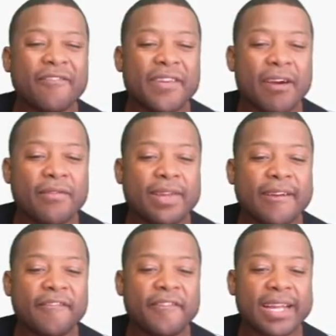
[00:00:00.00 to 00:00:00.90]
very
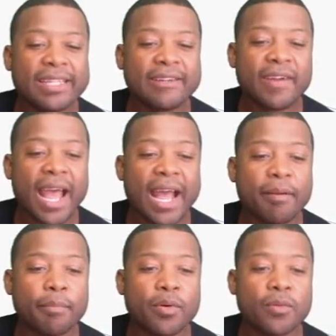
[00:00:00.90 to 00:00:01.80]
effective
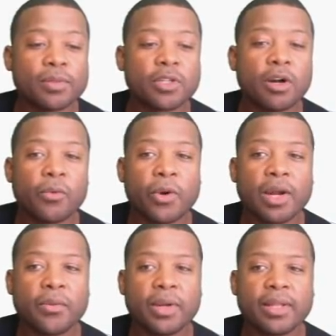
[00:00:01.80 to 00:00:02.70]
ad. Boom. Start
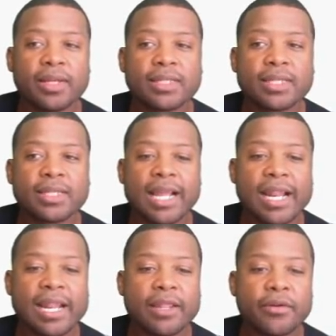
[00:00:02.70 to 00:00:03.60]
working with us. And then the